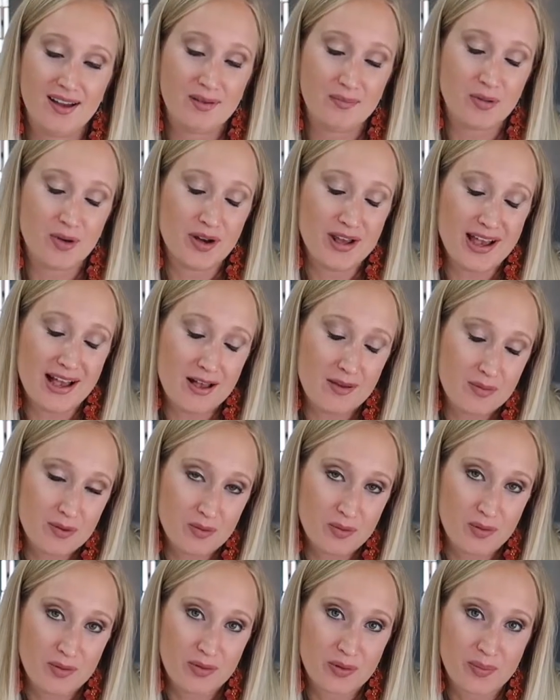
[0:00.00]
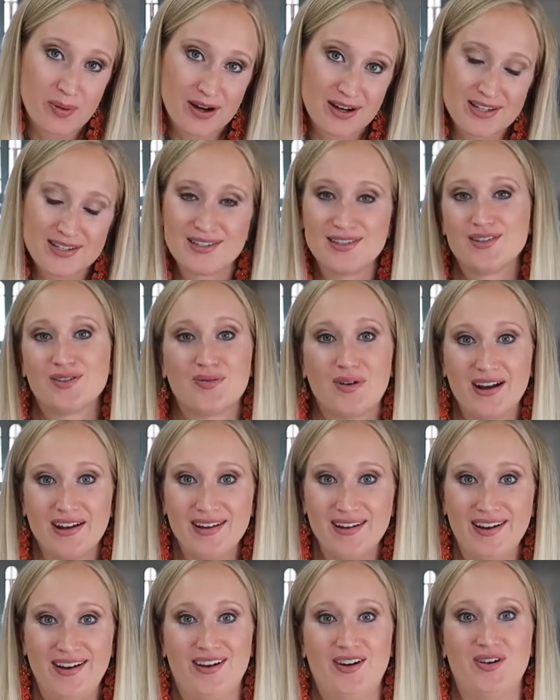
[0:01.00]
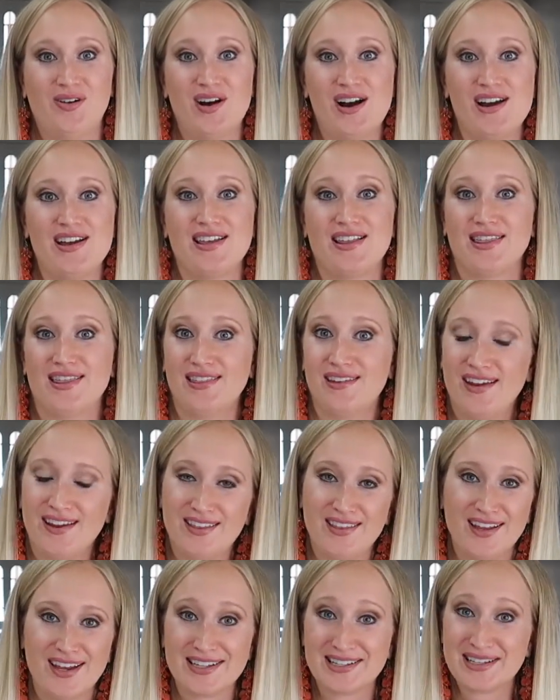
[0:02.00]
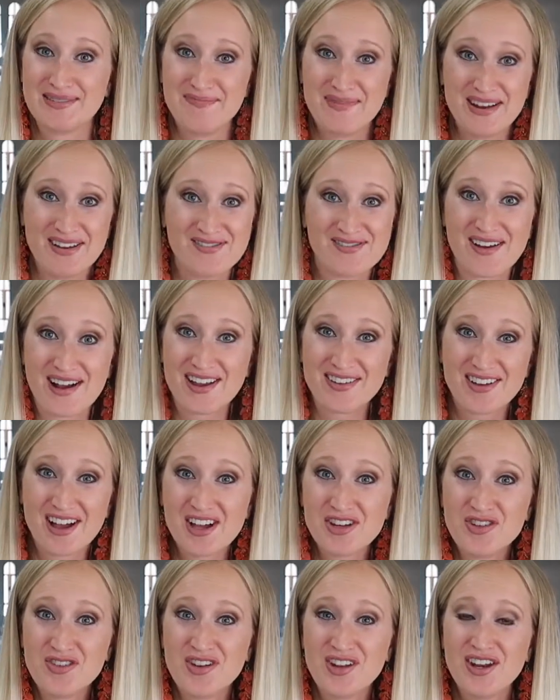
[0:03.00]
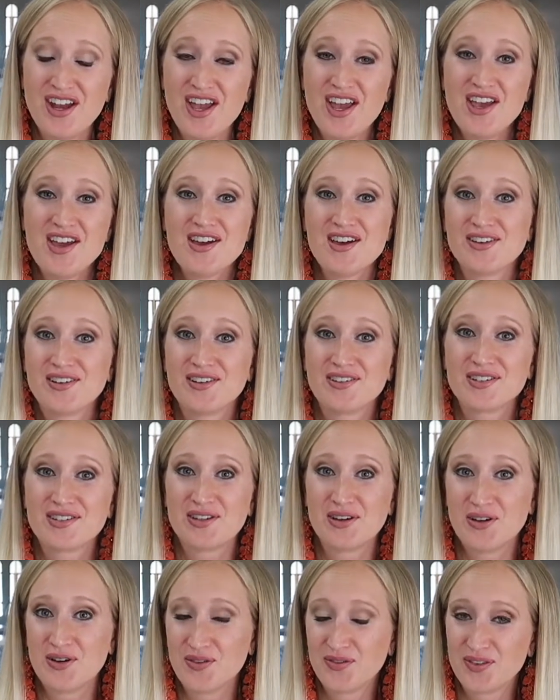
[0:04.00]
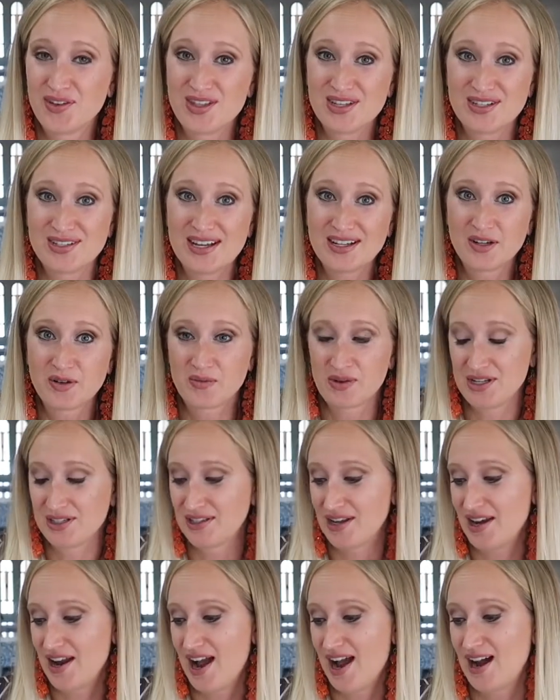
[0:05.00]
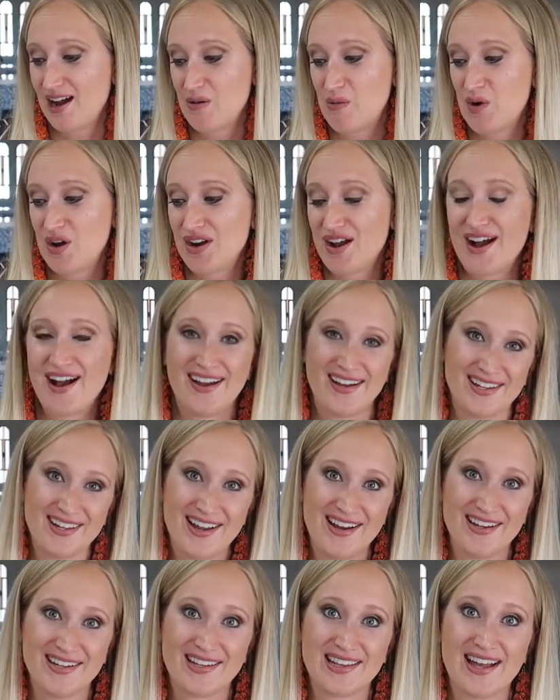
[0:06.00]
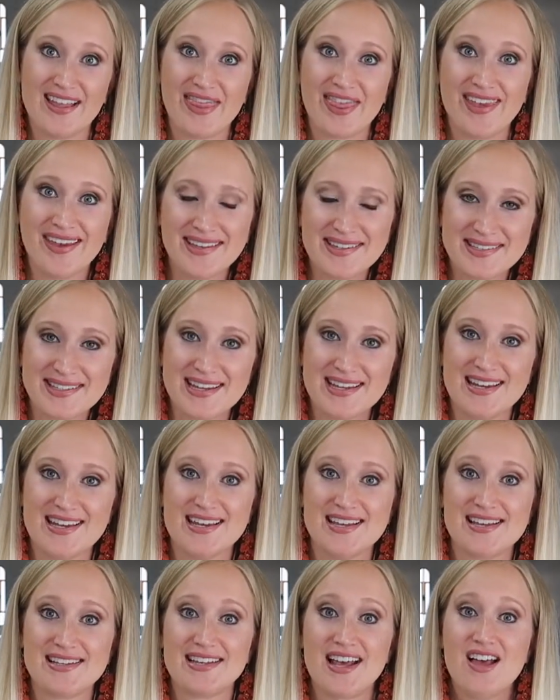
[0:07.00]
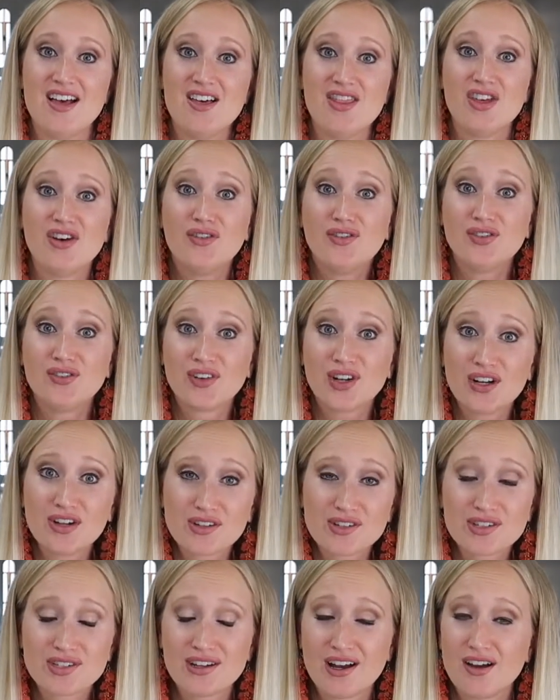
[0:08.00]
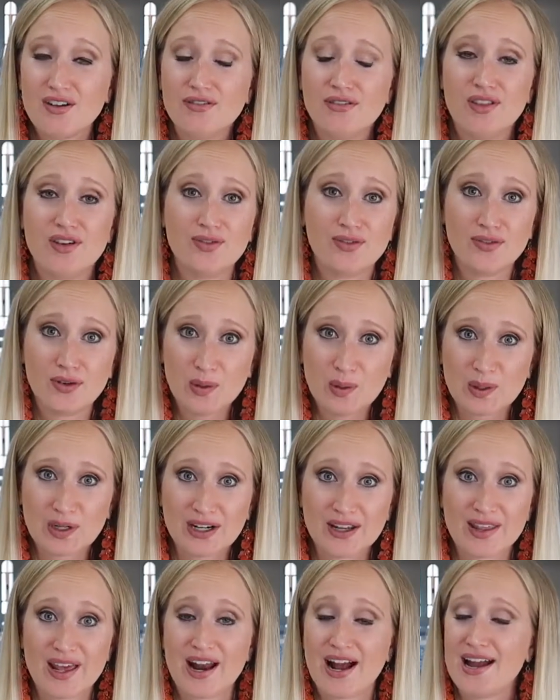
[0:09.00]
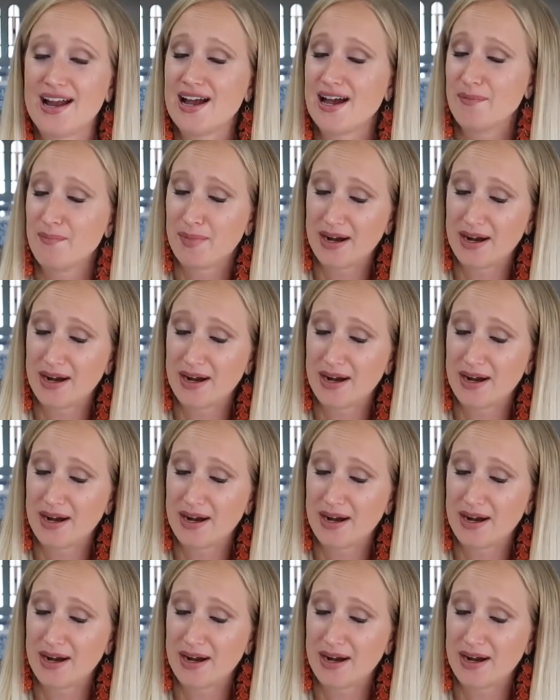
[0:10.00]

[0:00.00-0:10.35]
pretty happy with where the price is right now. I like the S&P 500. And also for the second reason, I want to highlight that this is the first of the 4 that I had